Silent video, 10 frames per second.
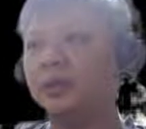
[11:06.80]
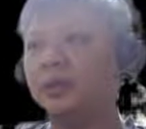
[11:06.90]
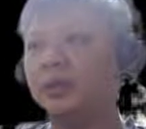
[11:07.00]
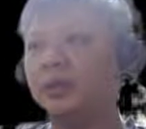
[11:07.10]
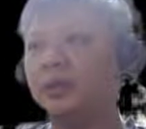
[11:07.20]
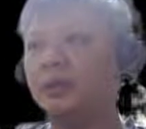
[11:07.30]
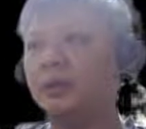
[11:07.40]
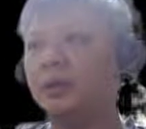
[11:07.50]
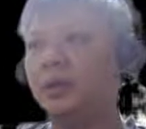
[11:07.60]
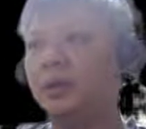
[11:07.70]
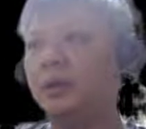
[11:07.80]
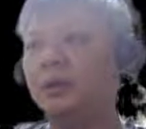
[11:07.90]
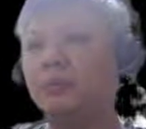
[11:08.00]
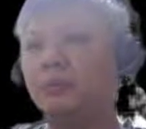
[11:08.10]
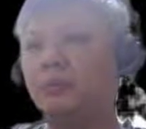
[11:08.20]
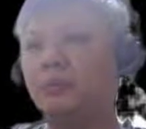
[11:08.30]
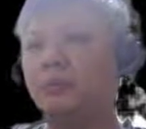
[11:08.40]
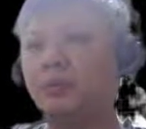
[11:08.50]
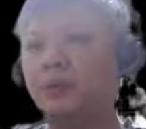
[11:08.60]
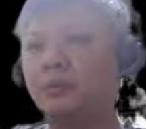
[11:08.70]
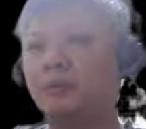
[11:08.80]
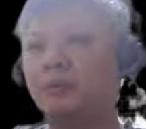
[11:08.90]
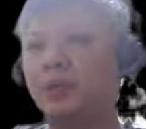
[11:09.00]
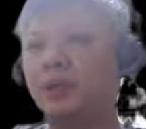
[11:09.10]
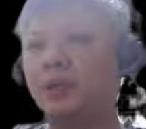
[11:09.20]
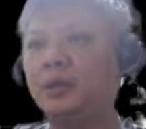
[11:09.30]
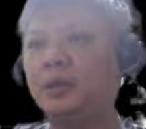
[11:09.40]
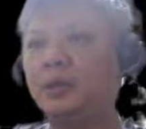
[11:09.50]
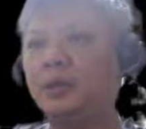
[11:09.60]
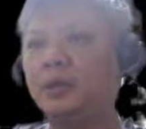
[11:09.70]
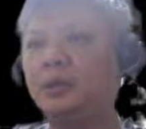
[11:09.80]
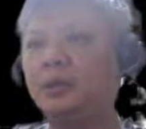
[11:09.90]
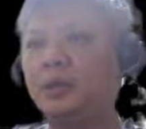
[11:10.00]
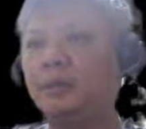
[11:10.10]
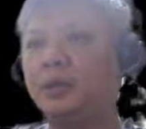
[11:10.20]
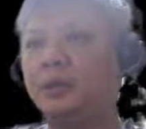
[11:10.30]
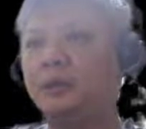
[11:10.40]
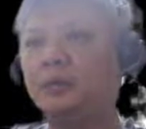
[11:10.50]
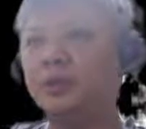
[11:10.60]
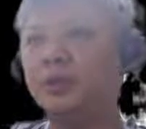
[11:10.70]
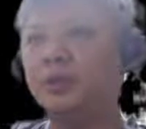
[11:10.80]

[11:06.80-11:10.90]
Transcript: and black would play h4 plus 3